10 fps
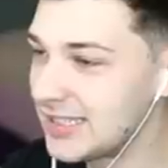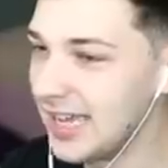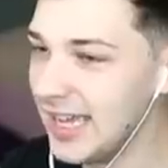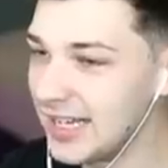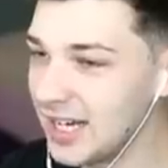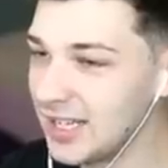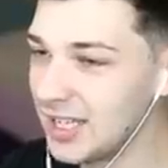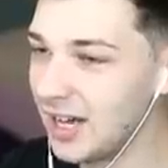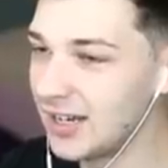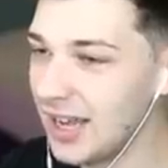take a
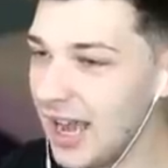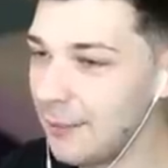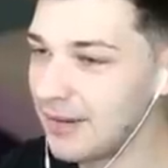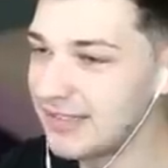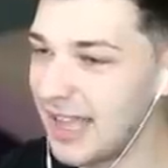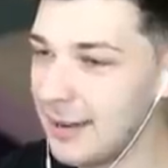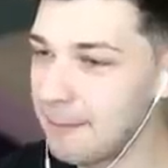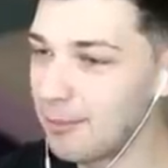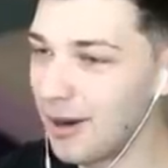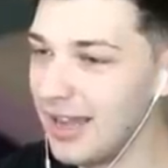look. I'm going to say
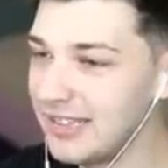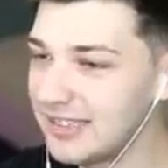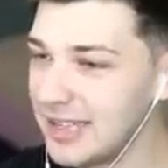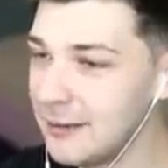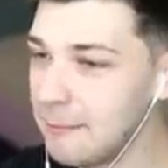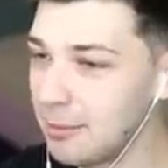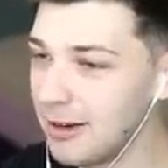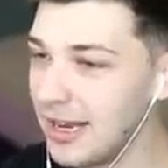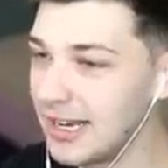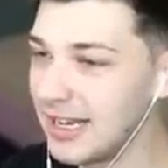Bryson
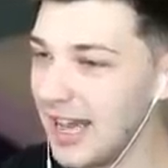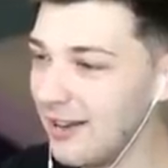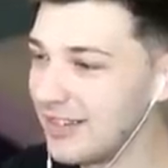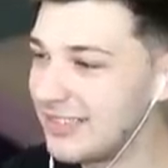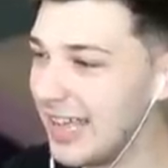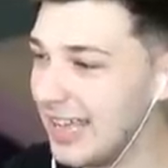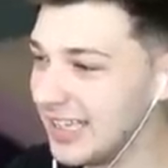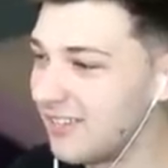Briggs. I'm going to say is